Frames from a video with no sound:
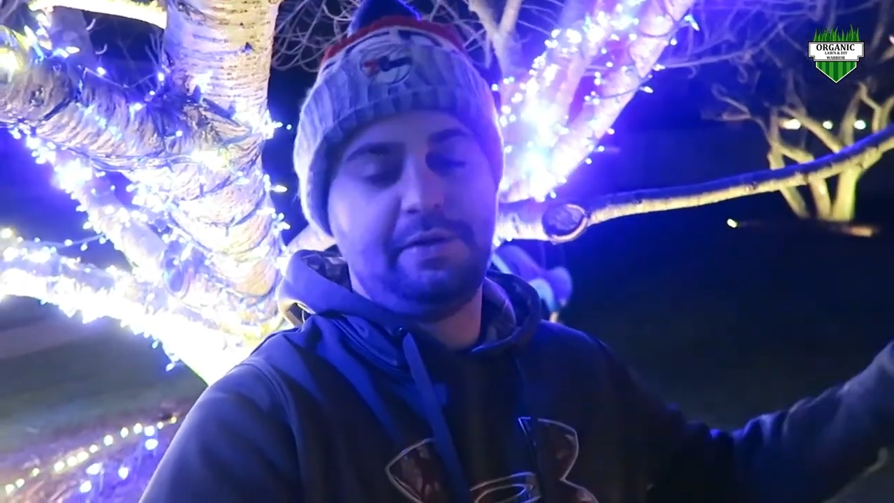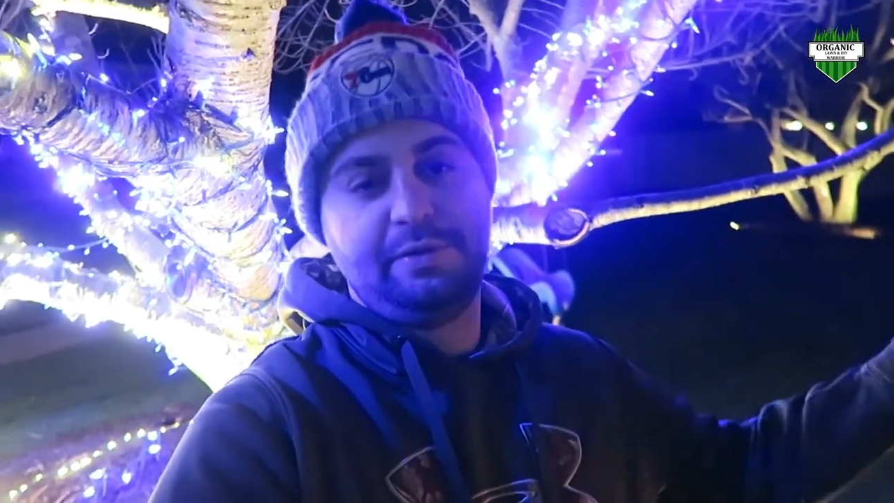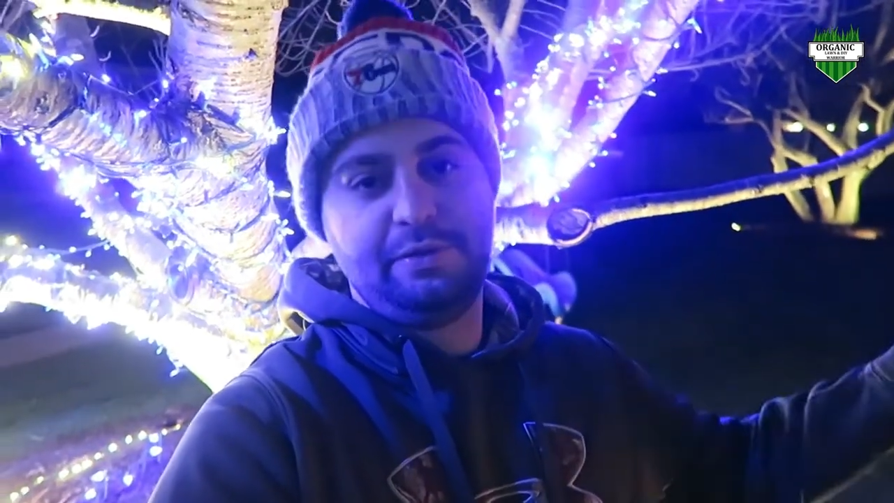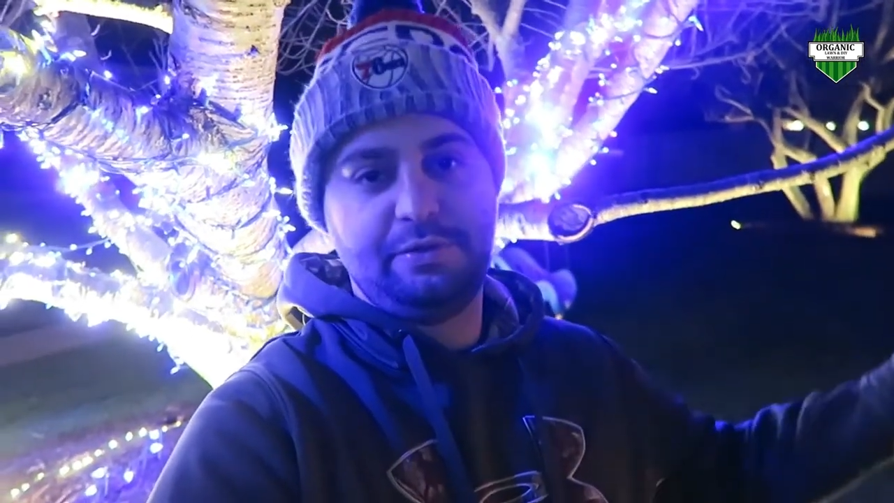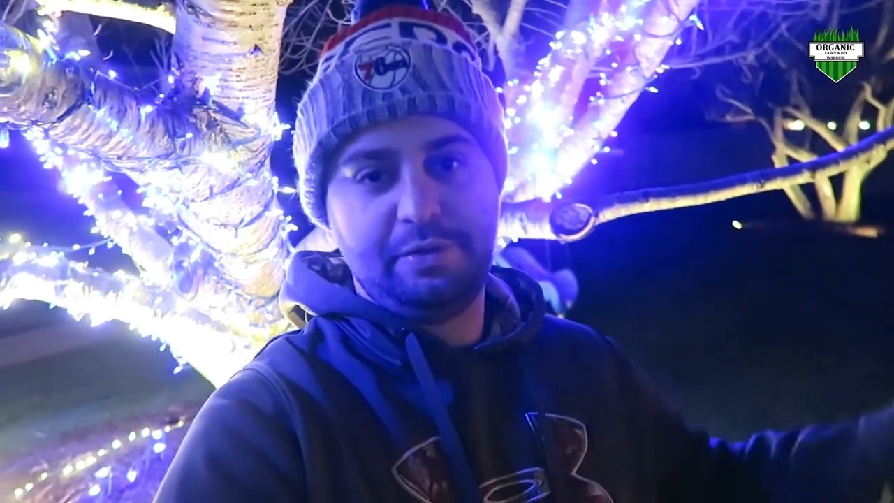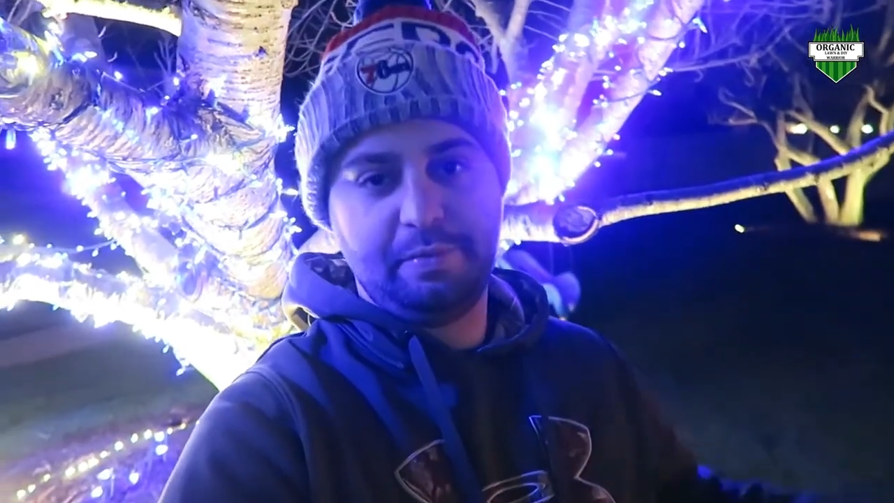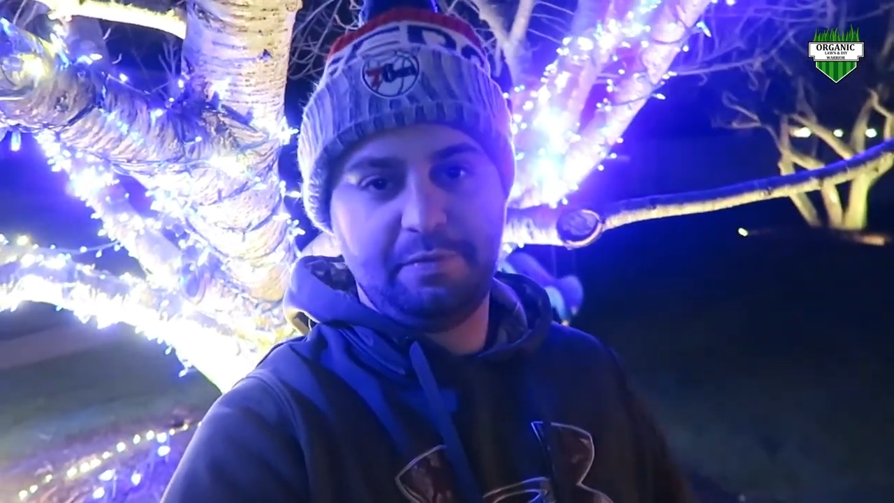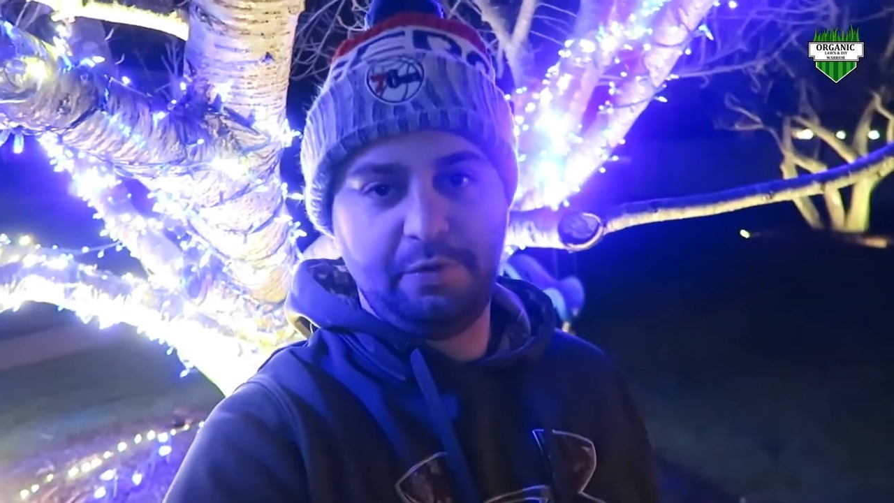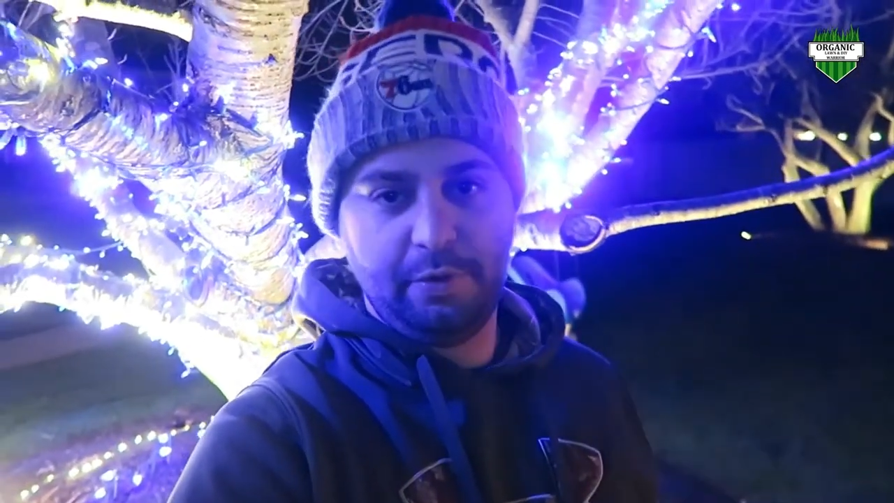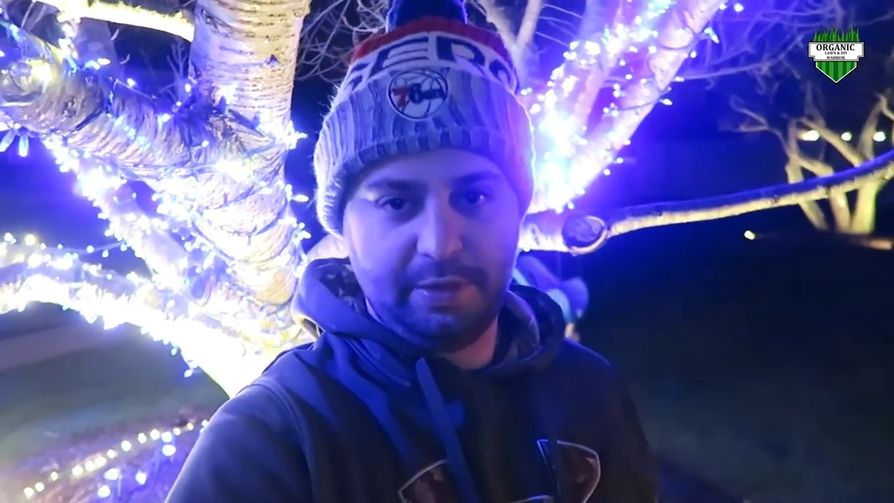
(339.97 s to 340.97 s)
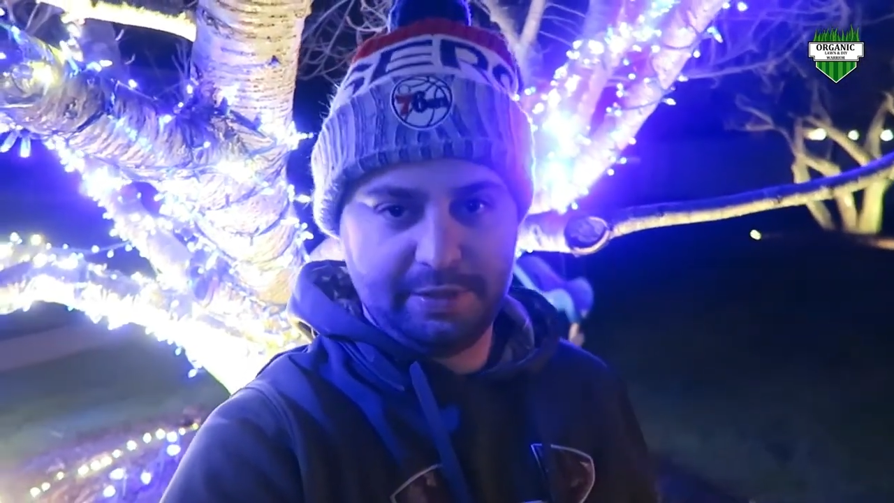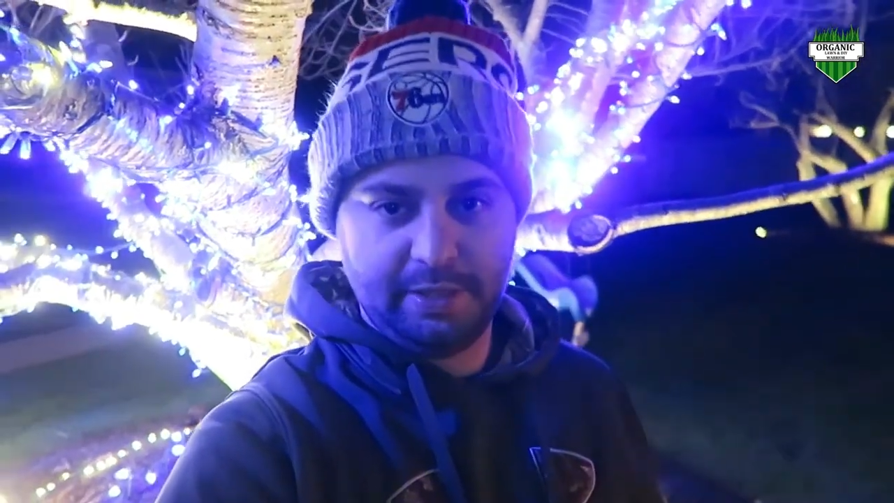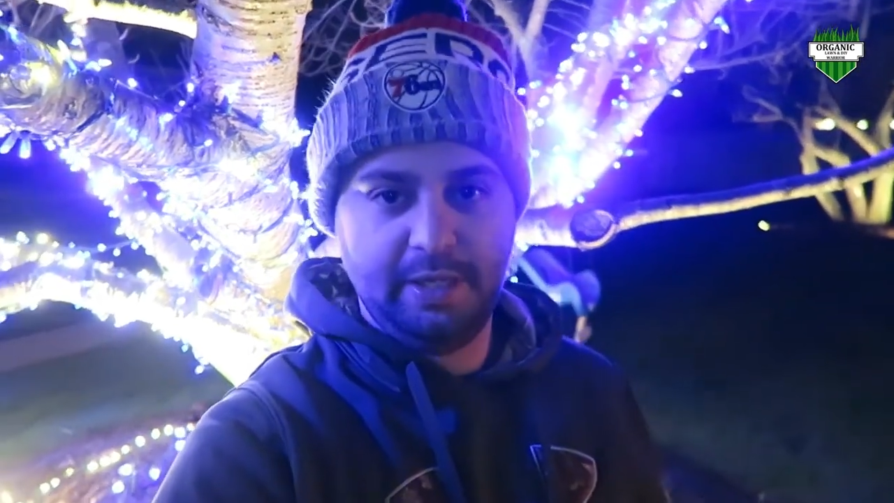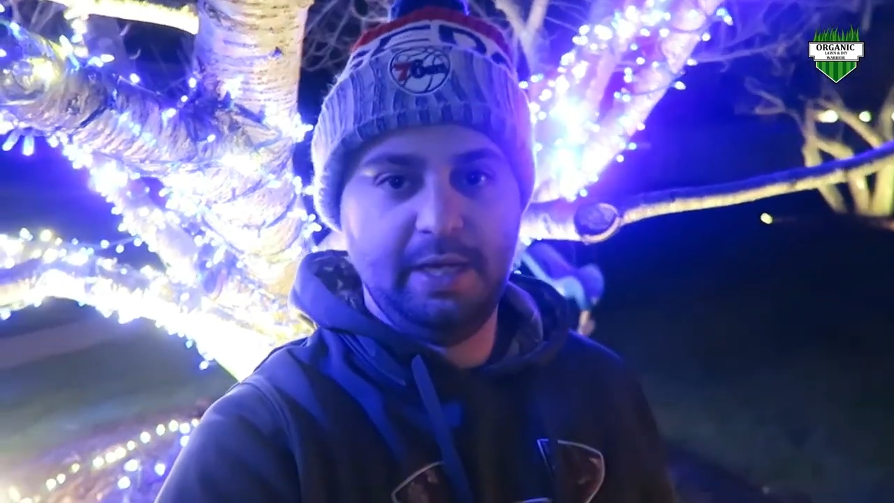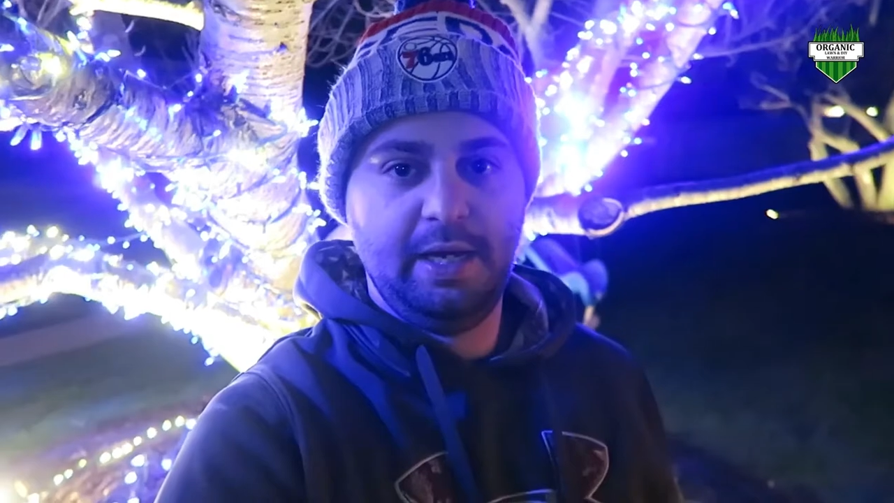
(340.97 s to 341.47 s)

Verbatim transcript: on YouTube, of course.